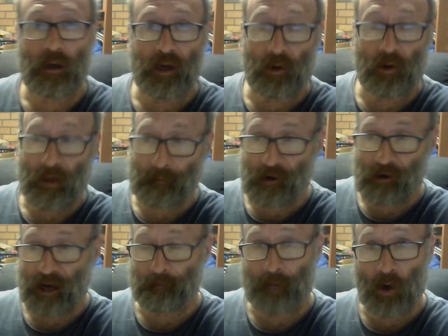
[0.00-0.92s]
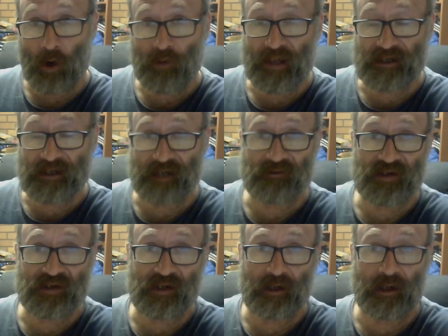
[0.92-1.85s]
It'll upgrade both
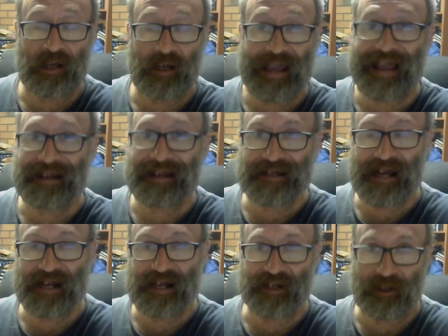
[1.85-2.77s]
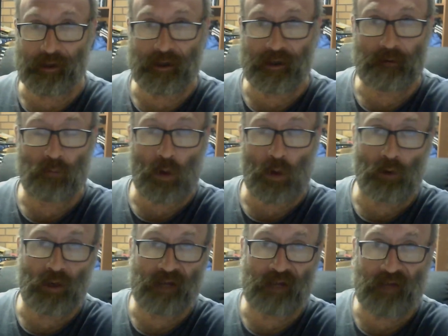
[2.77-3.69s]
XFCE and KDE while
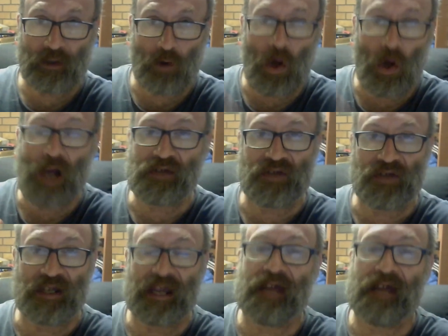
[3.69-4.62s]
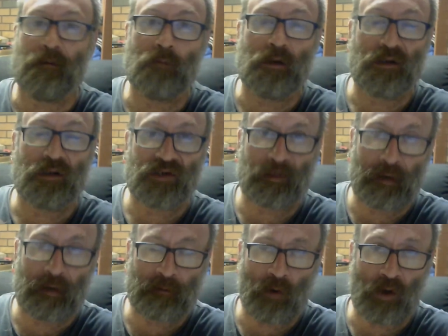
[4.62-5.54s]
leaving LightDM to
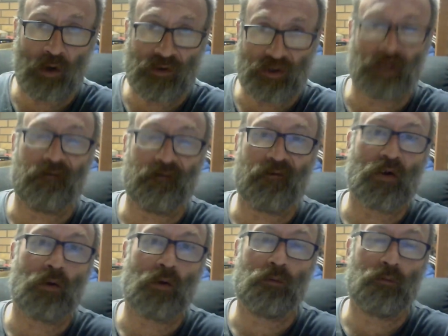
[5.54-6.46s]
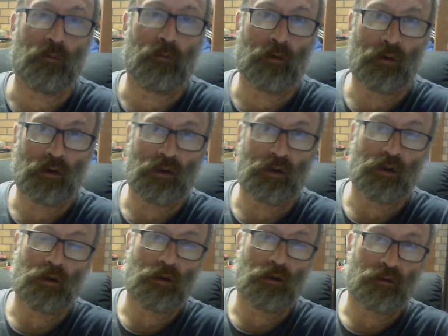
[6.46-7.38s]
be my default
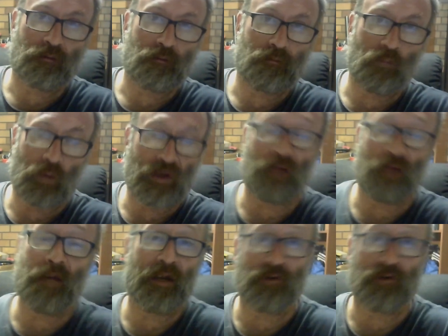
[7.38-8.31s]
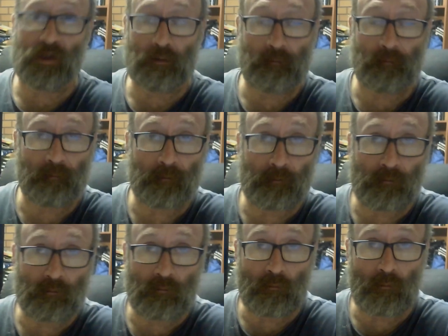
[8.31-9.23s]
window manager,
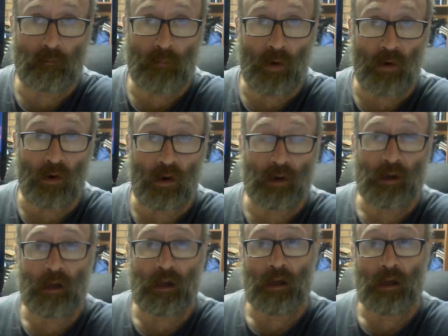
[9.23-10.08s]
all right?